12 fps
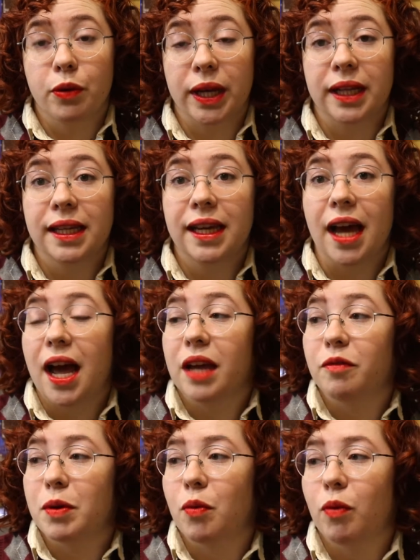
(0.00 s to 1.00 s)
quickly.
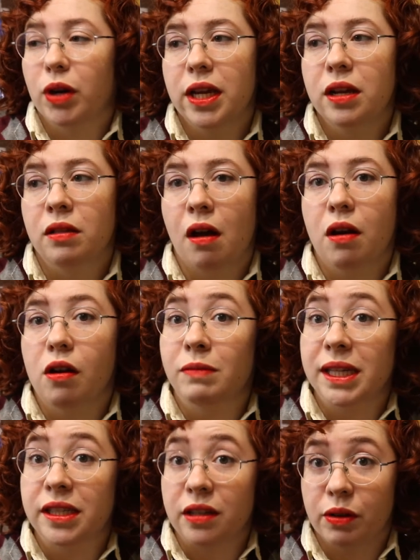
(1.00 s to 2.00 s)
I've been working a lot on
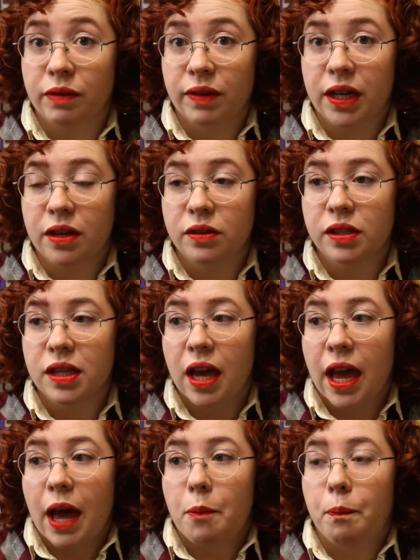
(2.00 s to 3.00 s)
my sewing videos,
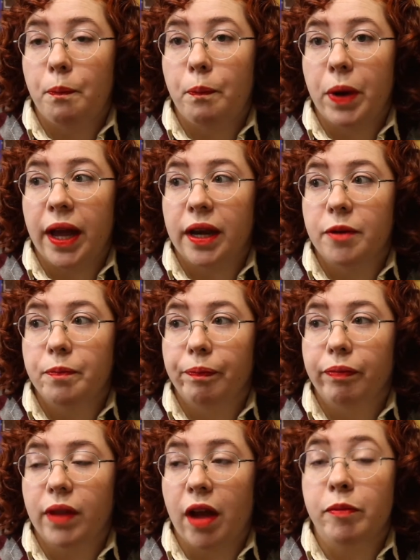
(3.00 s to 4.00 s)
but
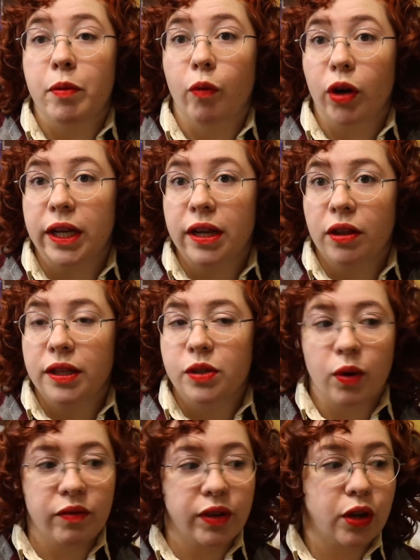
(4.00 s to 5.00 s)
I've been working on this
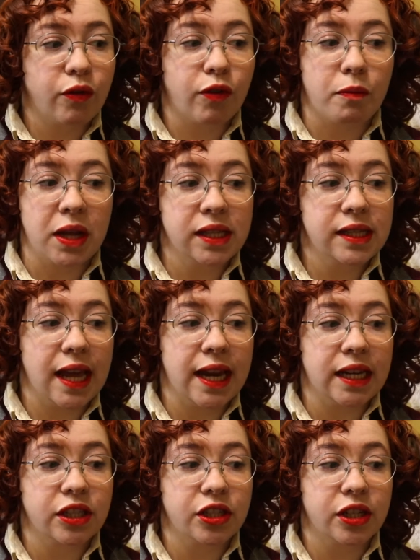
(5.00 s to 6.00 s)
one video for months, and
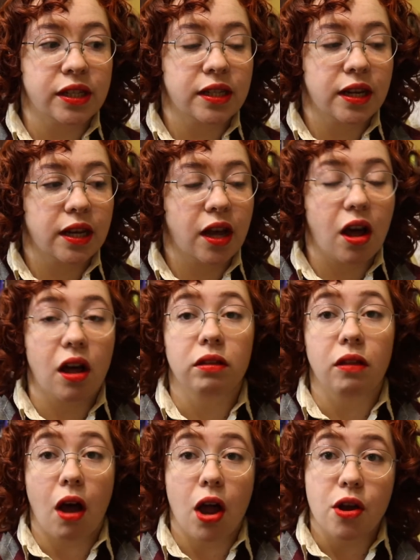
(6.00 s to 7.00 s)
it's just a
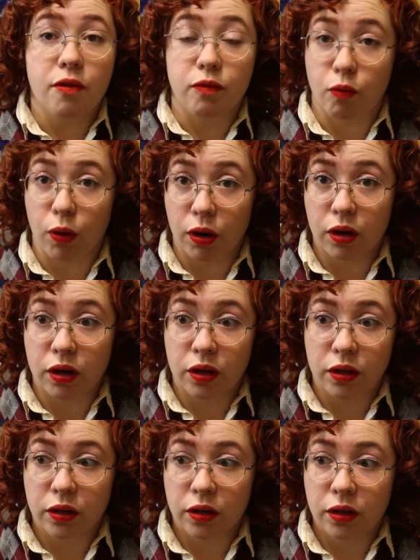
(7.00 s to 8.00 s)
lot of
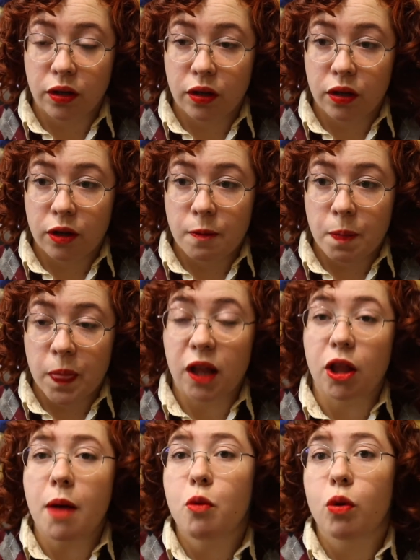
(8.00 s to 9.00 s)
work. A
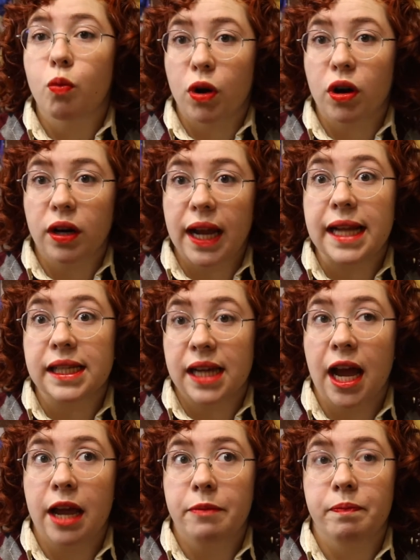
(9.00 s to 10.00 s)
lot more work and
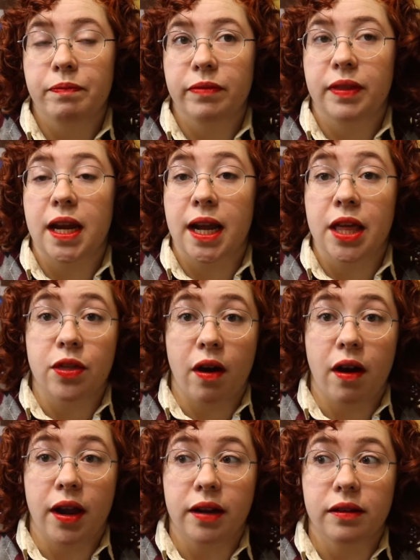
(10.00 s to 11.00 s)
time than I
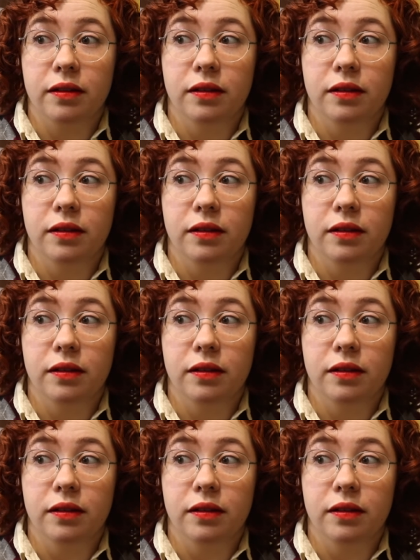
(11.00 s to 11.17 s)
thought